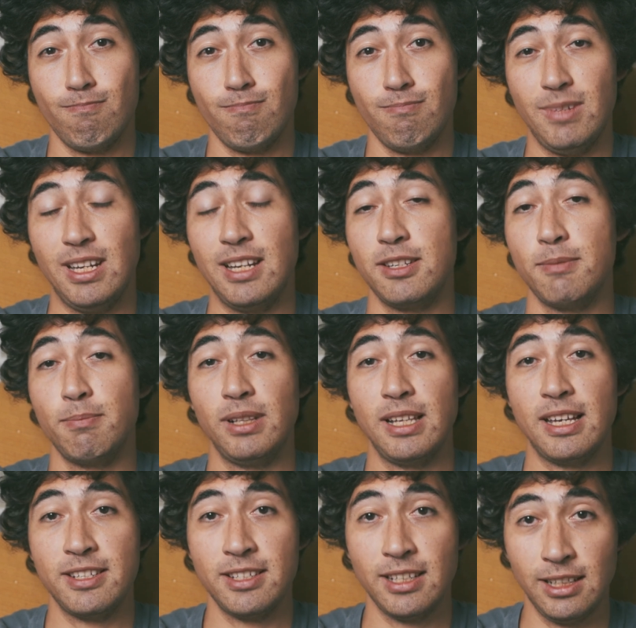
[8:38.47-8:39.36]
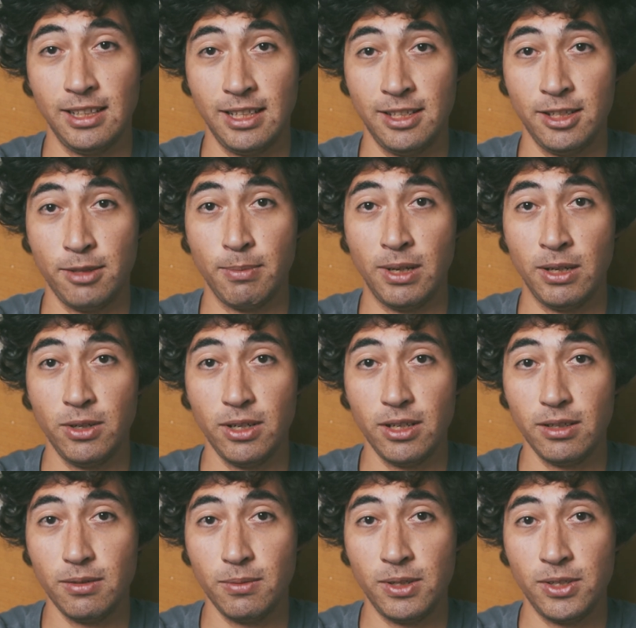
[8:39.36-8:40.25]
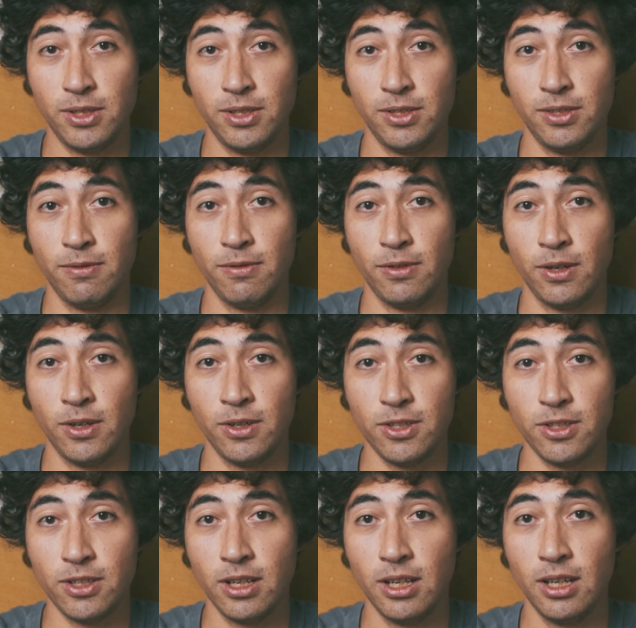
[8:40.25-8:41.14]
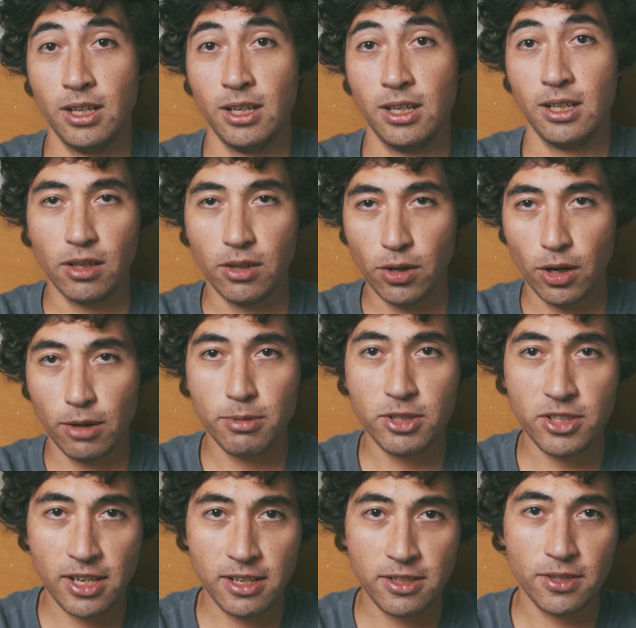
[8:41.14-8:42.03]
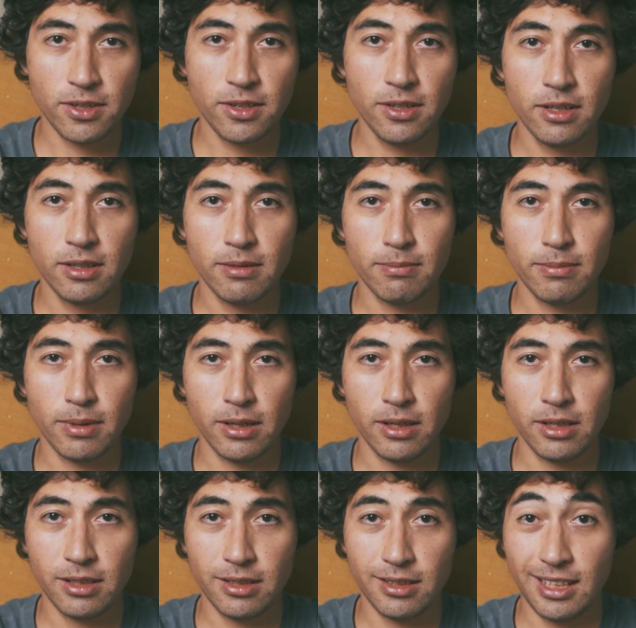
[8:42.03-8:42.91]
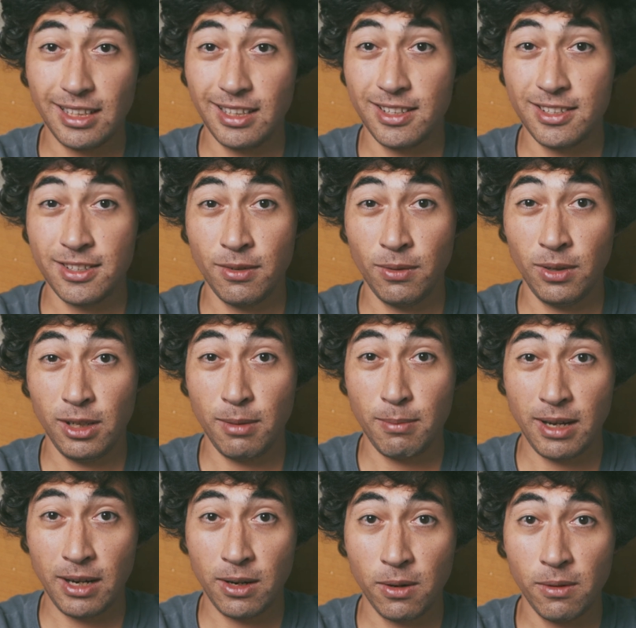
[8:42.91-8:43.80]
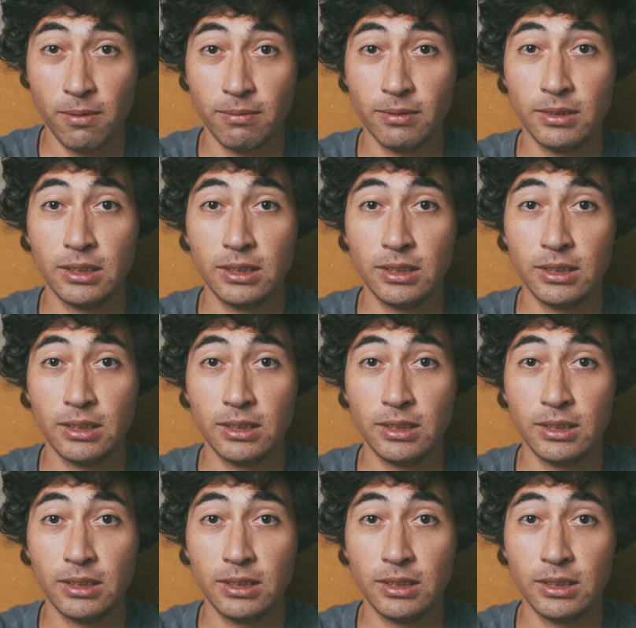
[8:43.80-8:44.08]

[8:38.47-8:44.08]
It has a plastic lens mount, which is a first. Cropped sensor, but that doesn't really matter.